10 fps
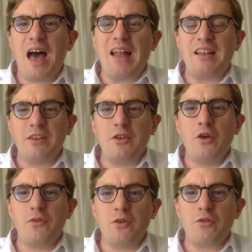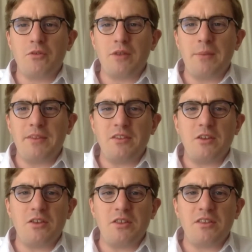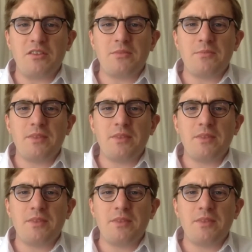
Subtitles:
and Lenovo Group Limited and others.